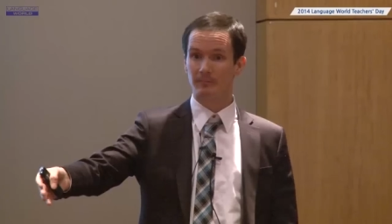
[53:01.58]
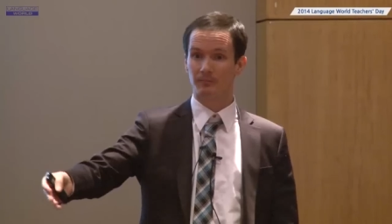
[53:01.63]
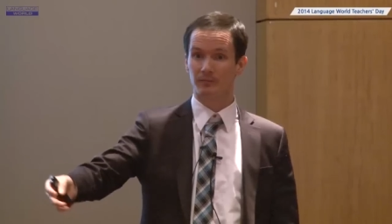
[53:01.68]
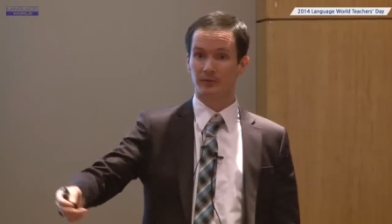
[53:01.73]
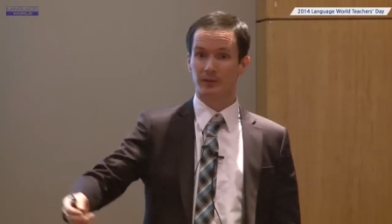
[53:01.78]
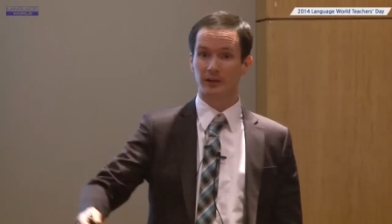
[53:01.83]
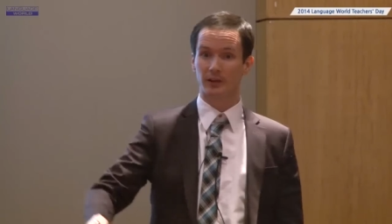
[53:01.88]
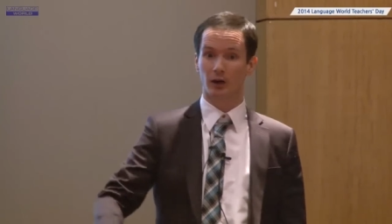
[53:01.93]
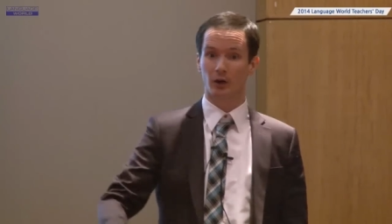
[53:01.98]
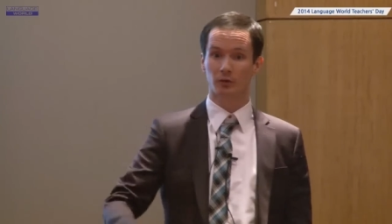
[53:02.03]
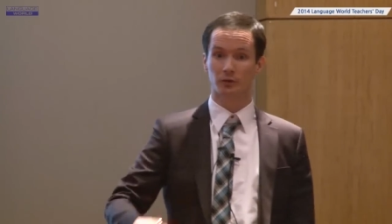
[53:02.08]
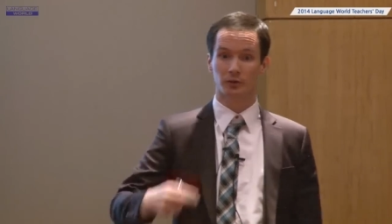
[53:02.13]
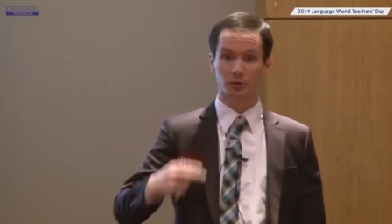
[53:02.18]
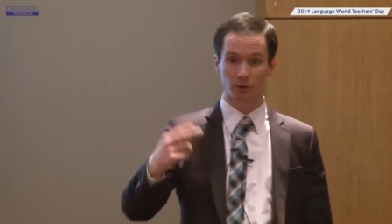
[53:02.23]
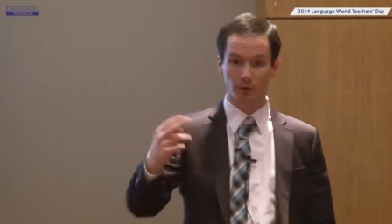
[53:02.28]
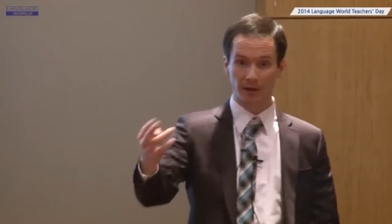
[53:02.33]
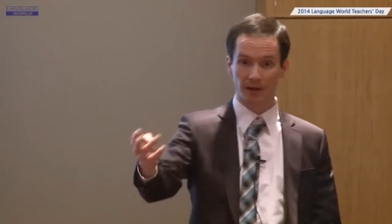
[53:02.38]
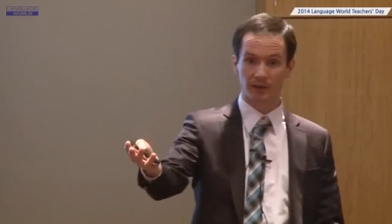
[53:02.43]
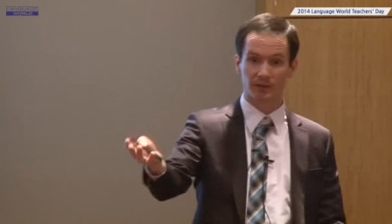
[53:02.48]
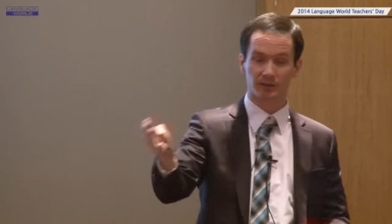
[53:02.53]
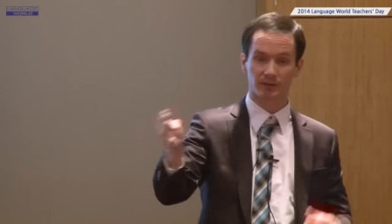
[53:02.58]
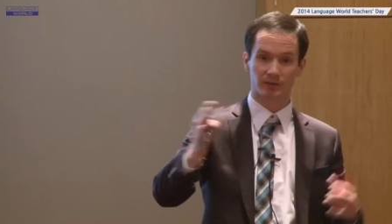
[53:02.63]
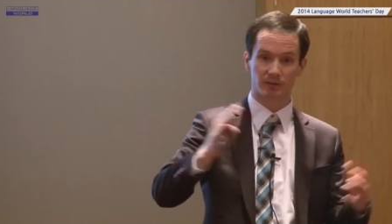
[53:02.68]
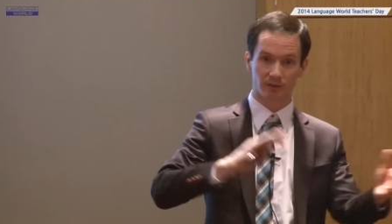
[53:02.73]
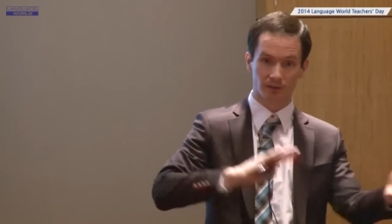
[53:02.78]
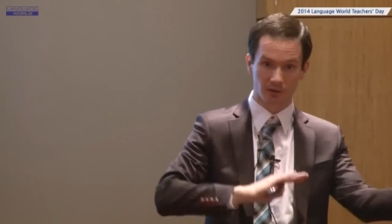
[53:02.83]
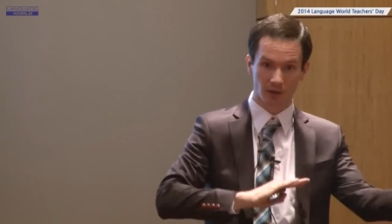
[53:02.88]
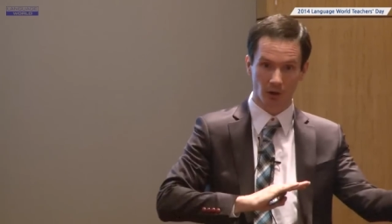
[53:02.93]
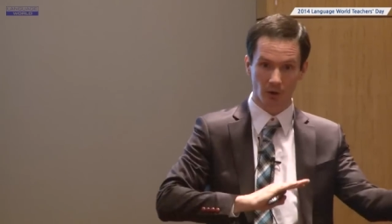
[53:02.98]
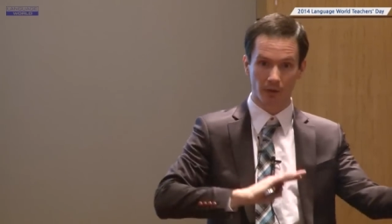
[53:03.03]
You know, do this,
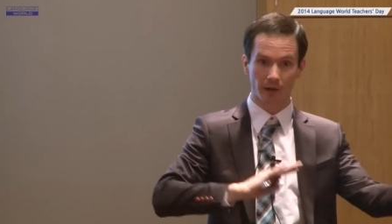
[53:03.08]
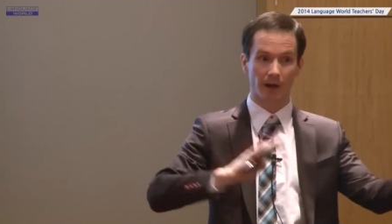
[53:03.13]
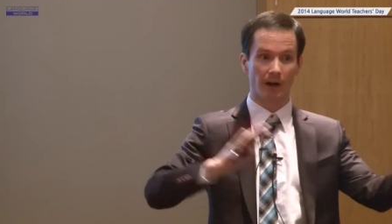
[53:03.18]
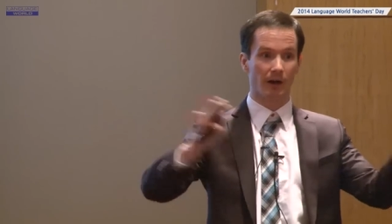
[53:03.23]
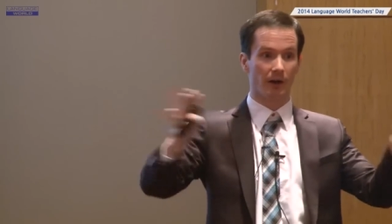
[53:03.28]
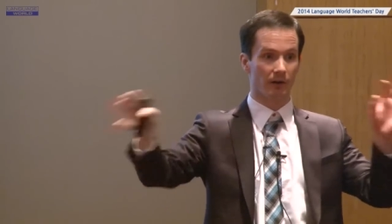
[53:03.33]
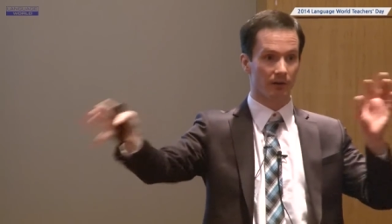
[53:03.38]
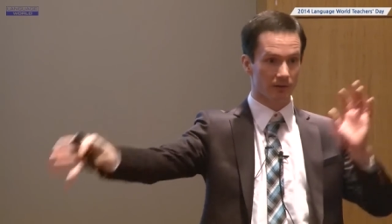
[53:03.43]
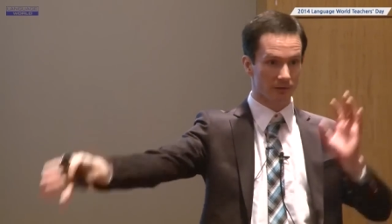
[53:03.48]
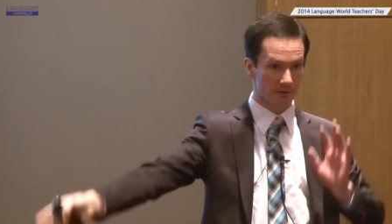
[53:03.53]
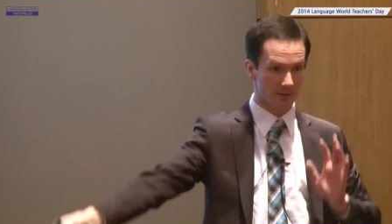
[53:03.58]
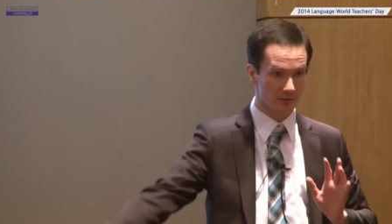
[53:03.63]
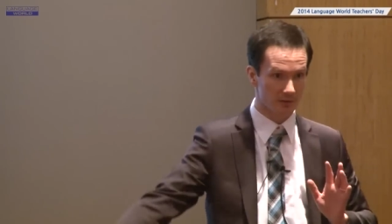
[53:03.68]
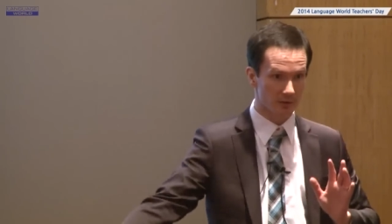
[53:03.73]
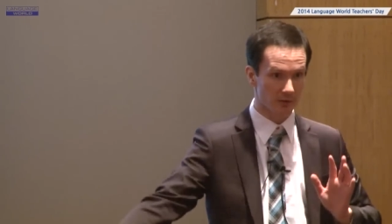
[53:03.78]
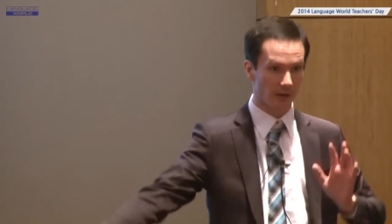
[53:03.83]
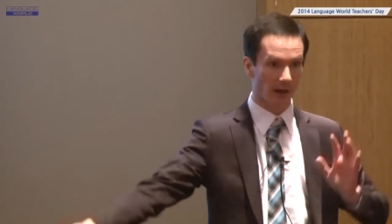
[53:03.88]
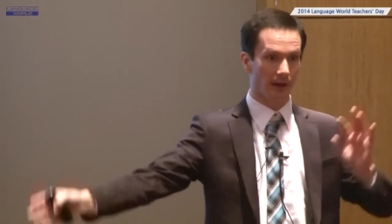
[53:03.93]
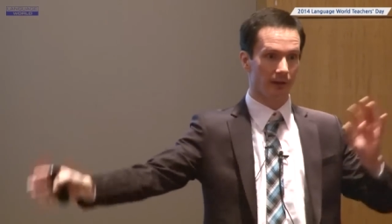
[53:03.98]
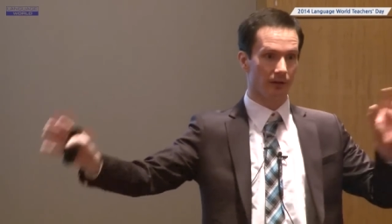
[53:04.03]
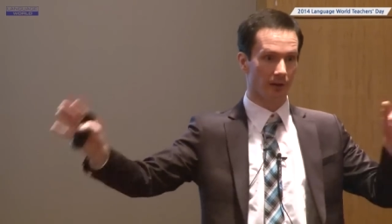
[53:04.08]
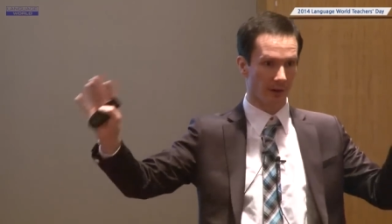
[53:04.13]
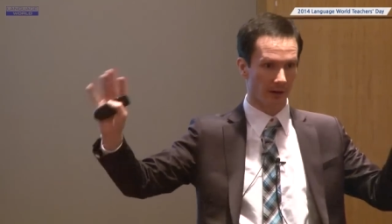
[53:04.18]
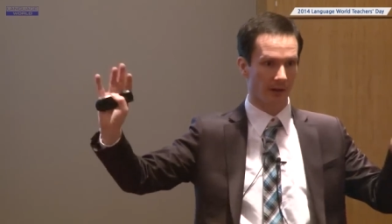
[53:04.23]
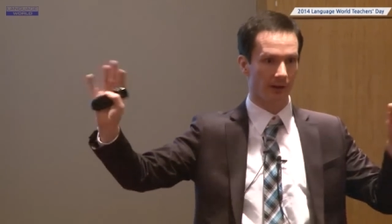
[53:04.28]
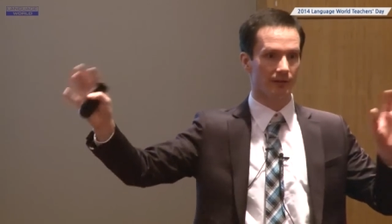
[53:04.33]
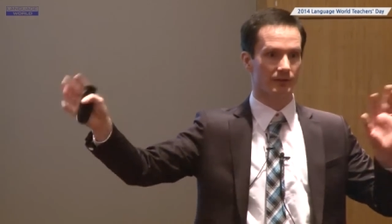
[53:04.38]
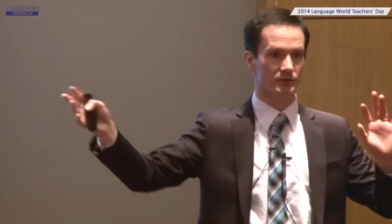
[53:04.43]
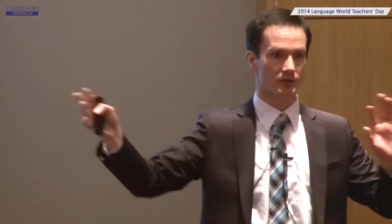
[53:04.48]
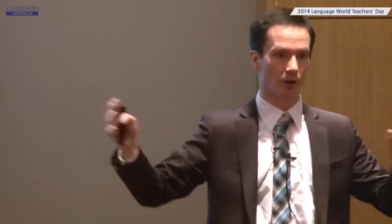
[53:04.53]
go there, do that.
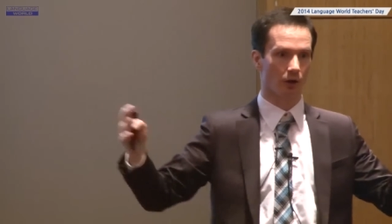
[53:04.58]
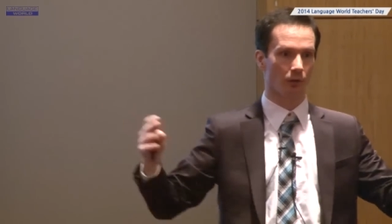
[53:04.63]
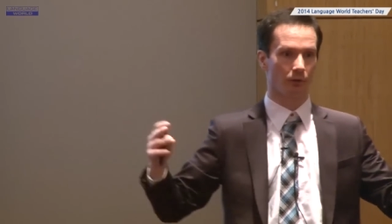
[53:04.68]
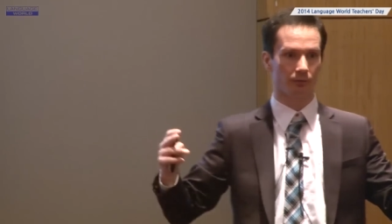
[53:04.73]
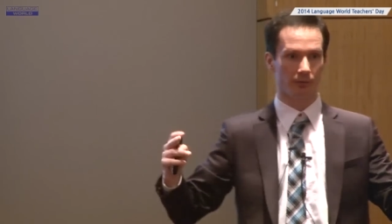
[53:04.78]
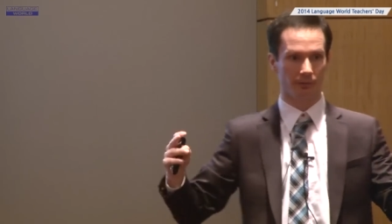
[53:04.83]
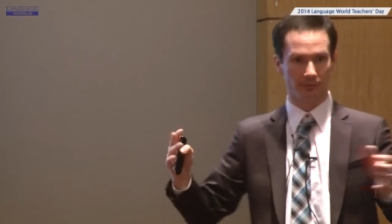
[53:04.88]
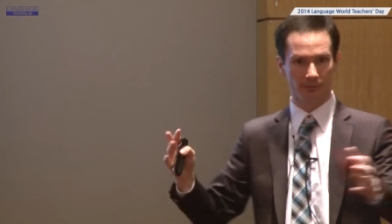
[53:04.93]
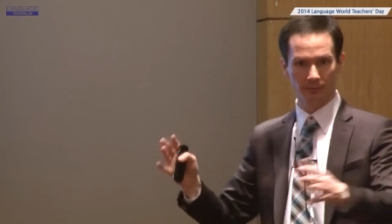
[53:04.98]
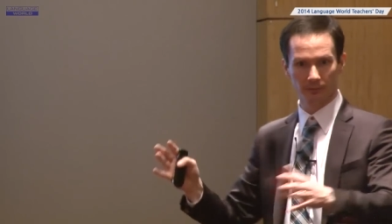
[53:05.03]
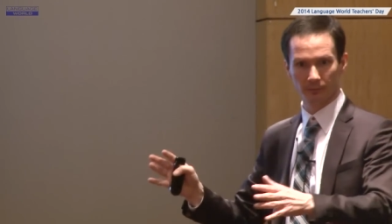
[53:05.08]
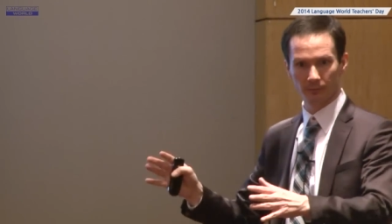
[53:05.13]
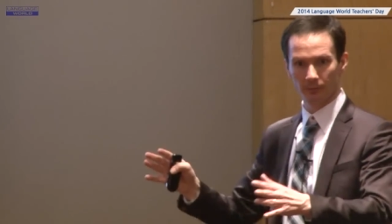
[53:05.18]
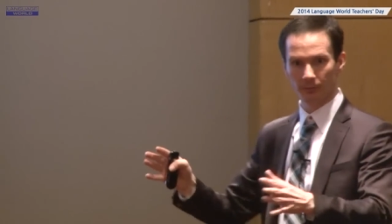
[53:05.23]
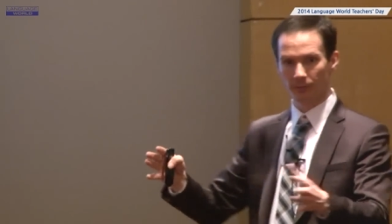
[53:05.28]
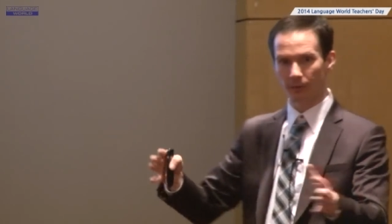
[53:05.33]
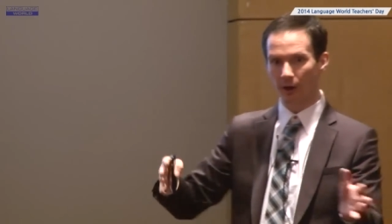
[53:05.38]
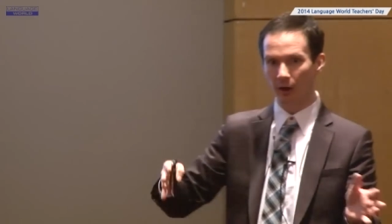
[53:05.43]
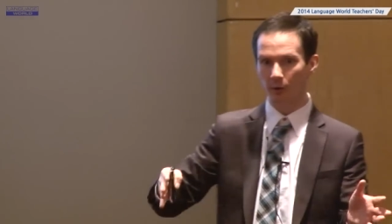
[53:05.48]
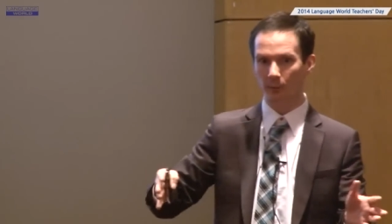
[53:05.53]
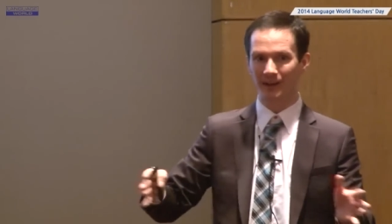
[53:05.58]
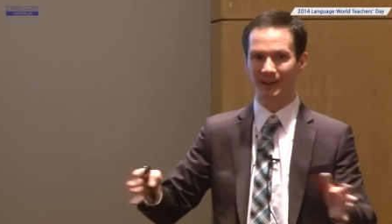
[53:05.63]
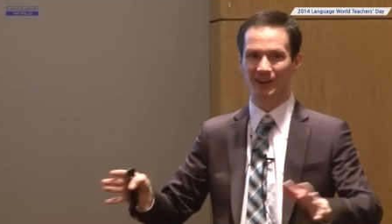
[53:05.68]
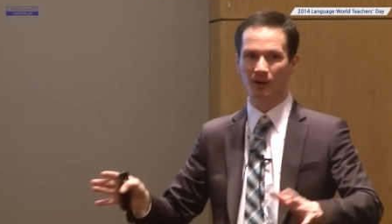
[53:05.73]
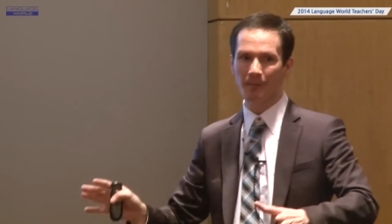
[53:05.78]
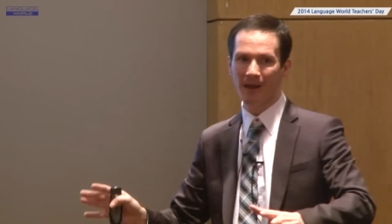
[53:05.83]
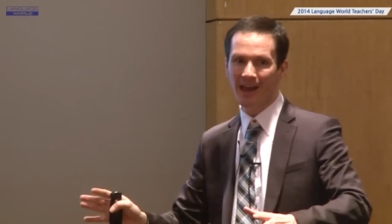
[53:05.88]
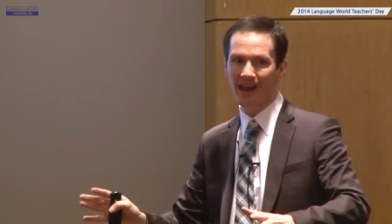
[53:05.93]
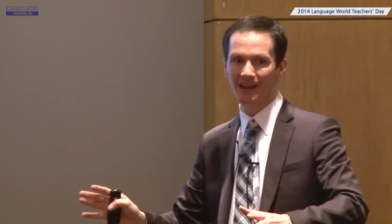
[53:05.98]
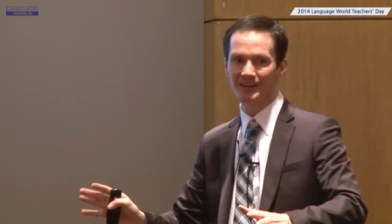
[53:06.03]
And so following
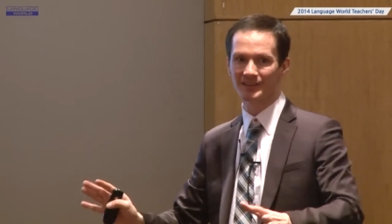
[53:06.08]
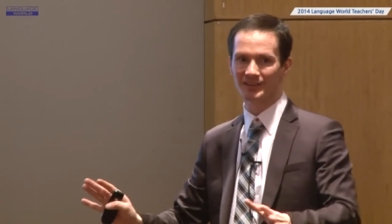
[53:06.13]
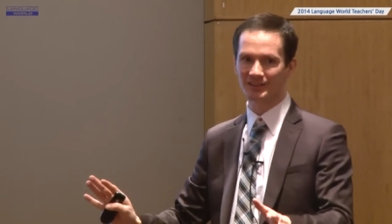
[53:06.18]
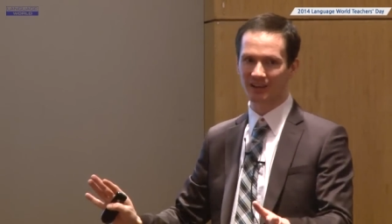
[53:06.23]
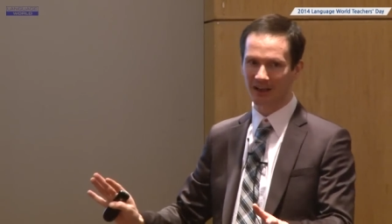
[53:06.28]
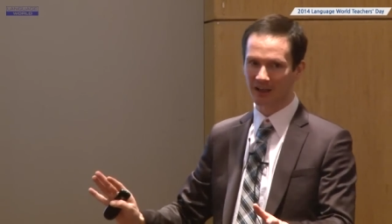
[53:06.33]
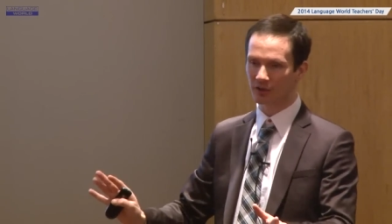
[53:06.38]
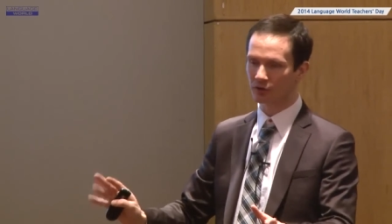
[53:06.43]
commands is kind of